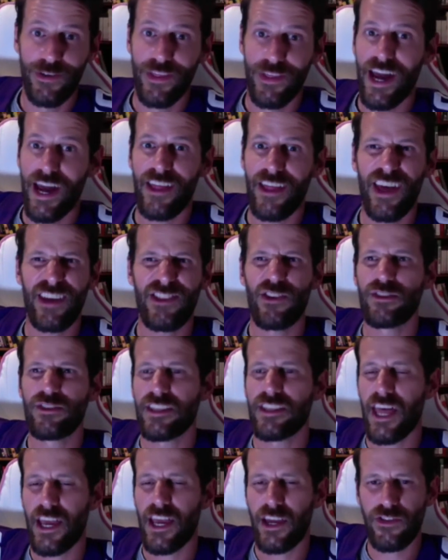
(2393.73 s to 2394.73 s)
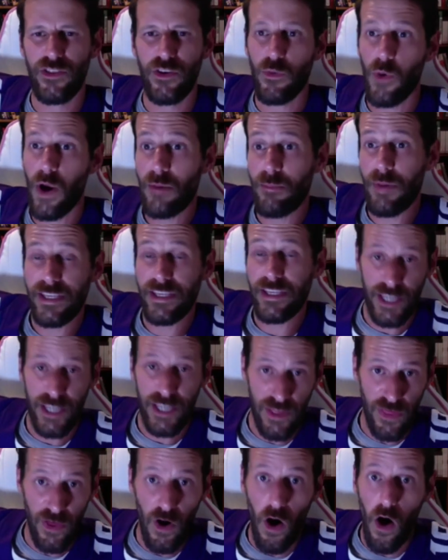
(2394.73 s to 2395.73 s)
They got like those, like they're wearing basically
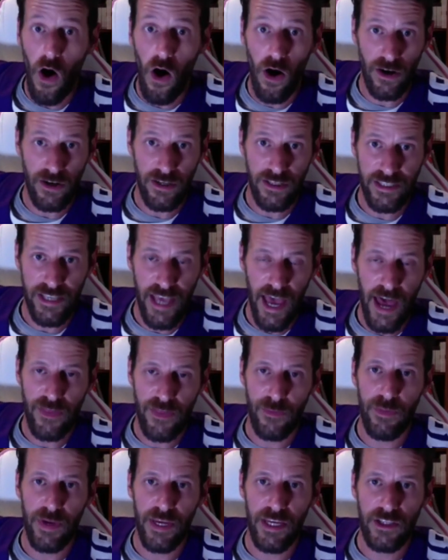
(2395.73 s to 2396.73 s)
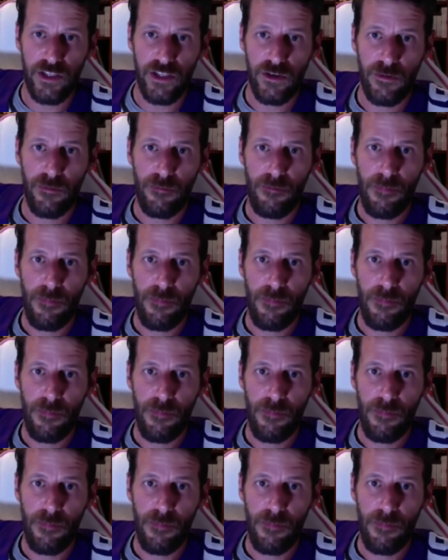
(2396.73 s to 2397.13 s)
thongs at the beach.